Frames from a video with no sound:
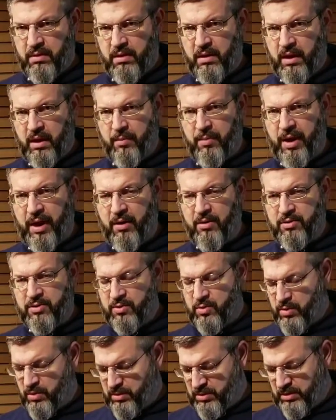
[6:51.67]
got a power
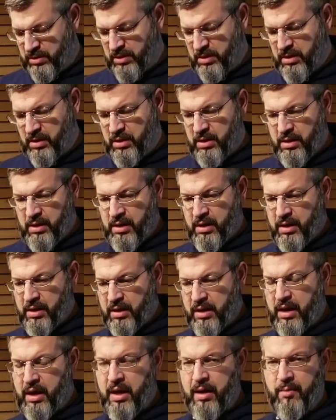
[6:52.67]
source and
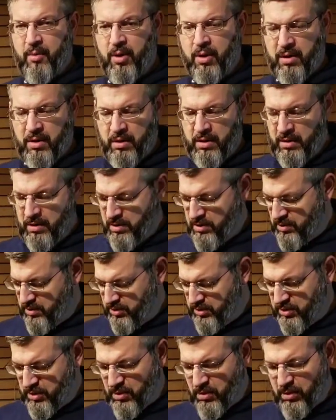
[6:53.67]
a camera. There's
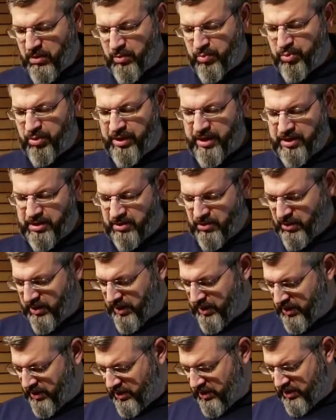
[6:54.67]
no other place on
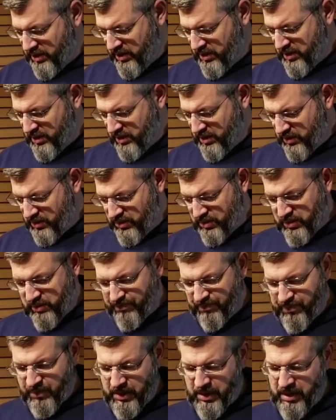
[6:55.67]
it.
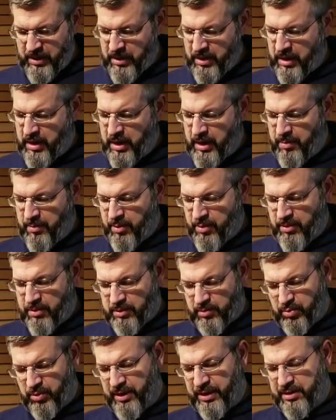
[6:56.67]
In the camera, there's a
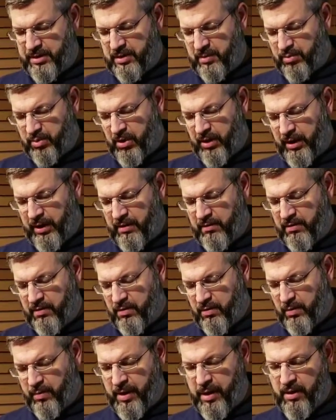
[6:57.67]
place to plug into
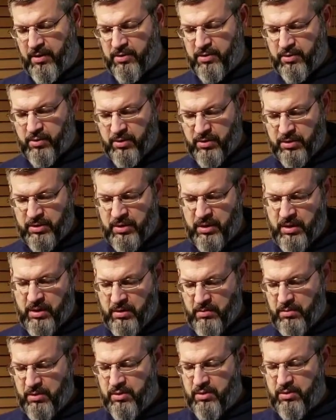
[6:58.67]
the power source,
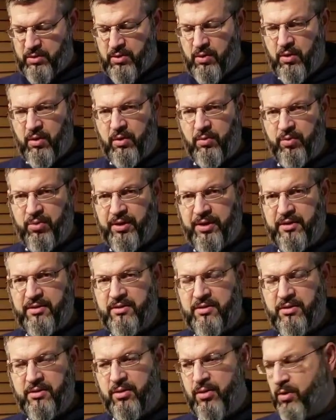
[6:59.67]
but there's no other place
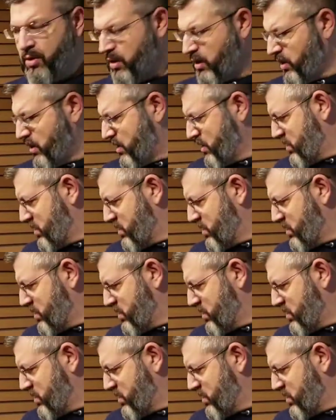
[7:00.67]
to hook